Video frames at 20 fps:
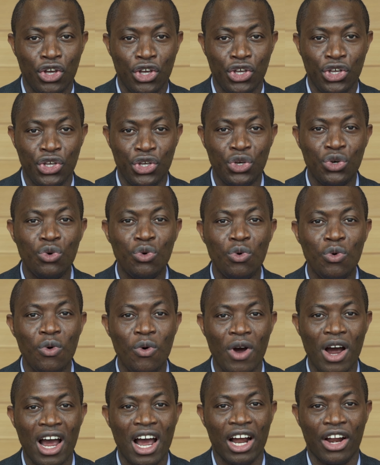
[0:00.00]

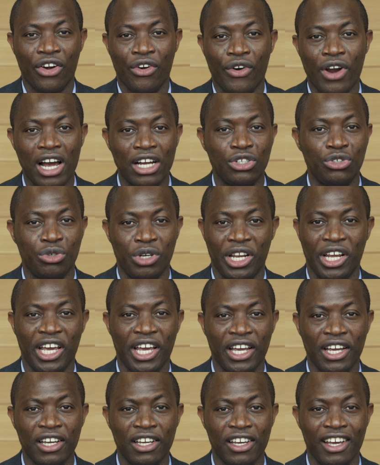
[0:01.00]
You are
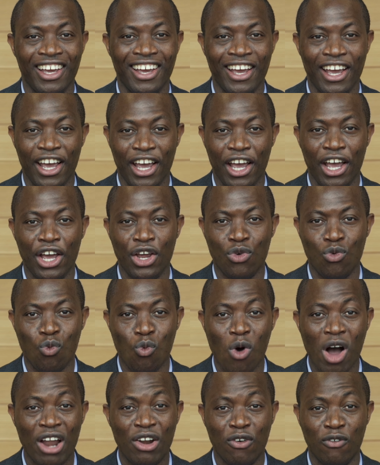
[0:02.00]
graduating in
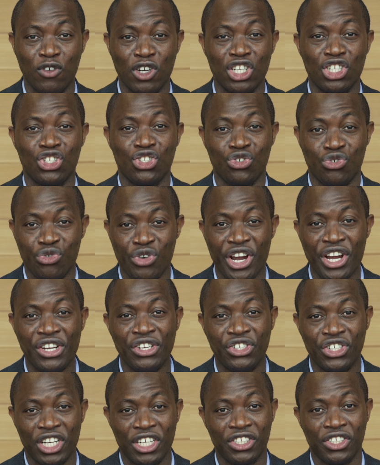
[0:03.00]
one of the
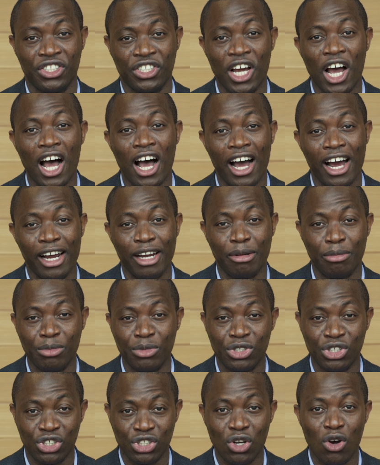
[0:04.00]
strangest
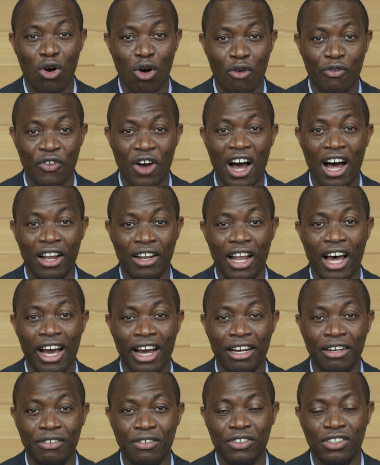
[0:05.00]
times of our
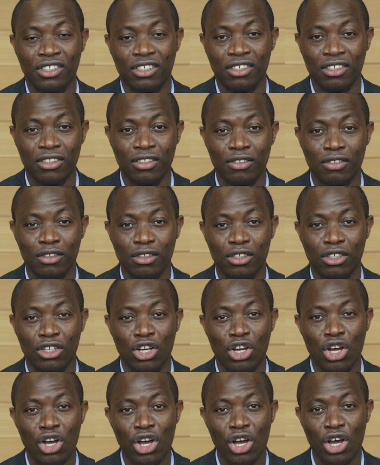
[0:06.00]
lives.
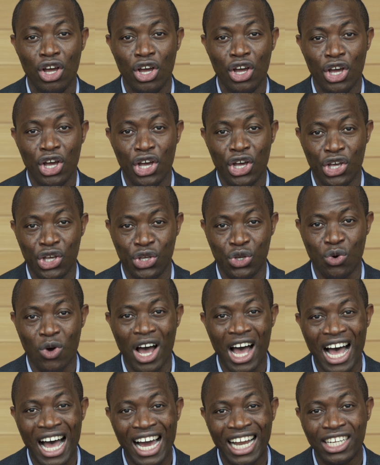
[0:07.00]
You
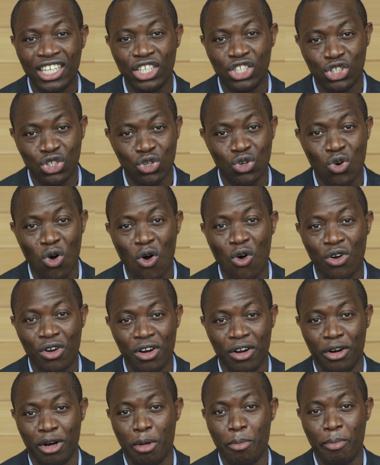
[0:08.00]
had to
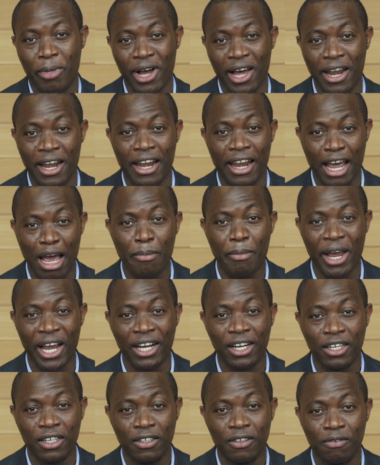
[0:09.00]
conquer a
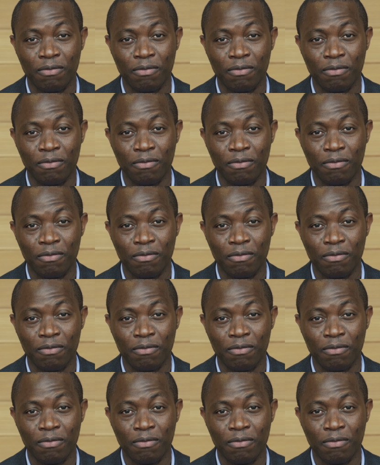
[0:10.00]
pandemic